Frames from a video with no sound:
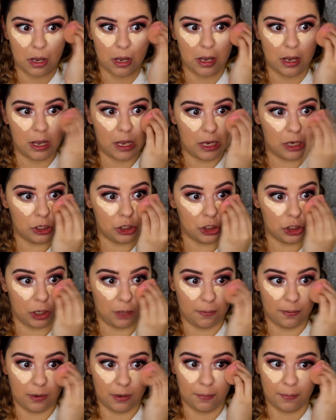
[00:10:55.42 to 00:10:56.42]
And
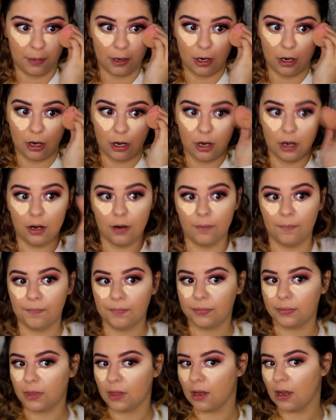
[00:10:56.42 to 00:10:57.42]
sharpen up our
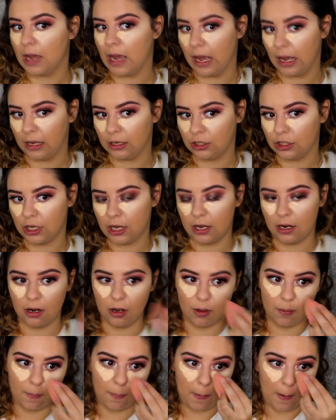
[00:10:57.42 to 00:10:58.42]

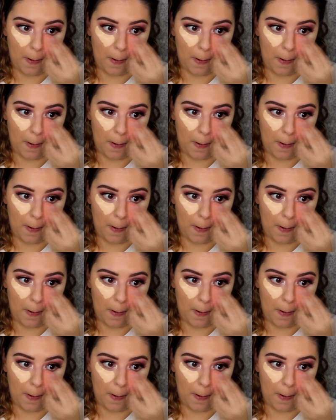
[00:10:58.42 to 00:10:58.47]
eyeshadow.